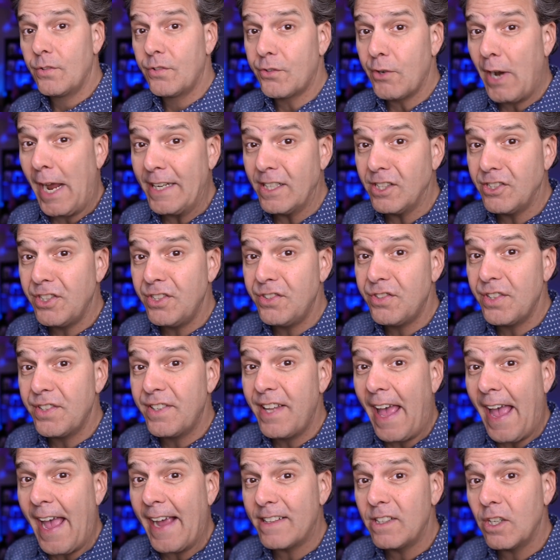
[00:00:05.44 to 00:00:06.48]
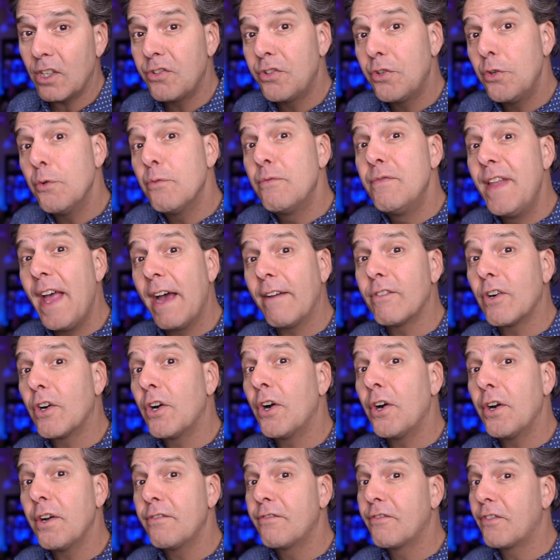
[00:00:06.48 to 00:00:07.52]
Strategies and tactics you've never
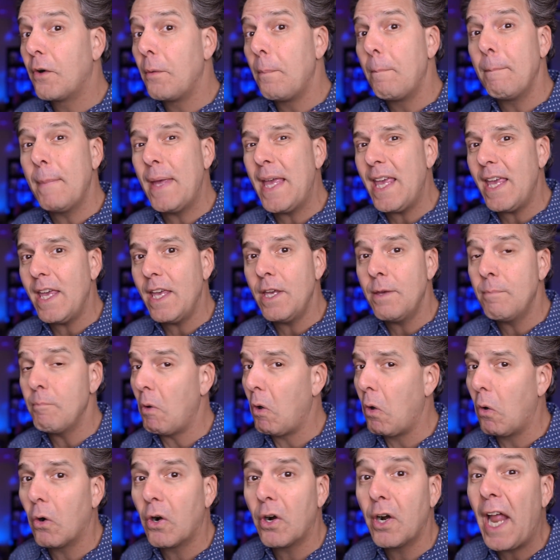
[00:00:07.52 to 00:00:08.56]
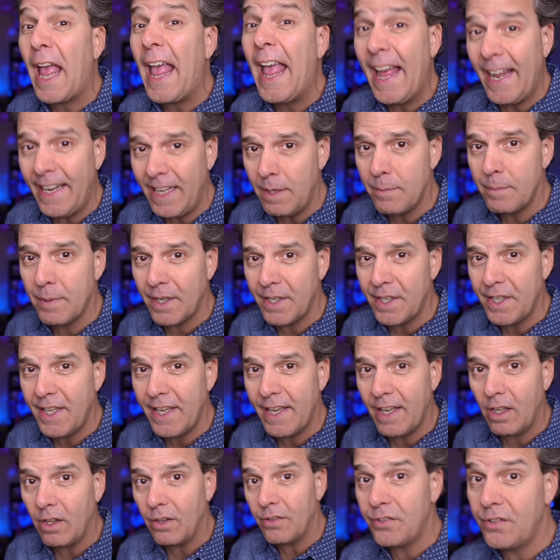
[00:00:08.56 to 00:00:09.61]
heard from me or
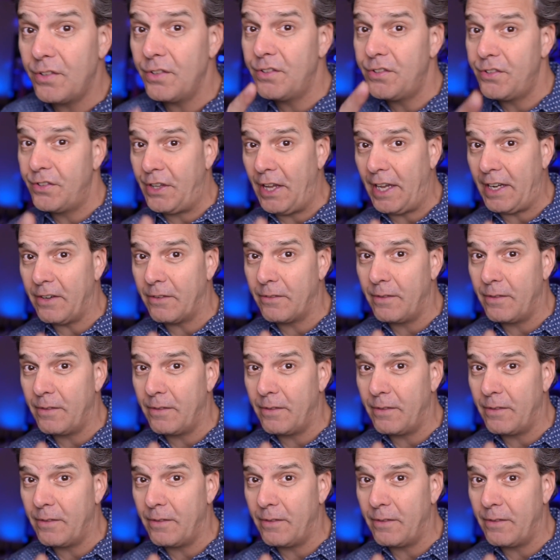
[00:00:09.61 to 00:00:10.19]
anybody else. Stick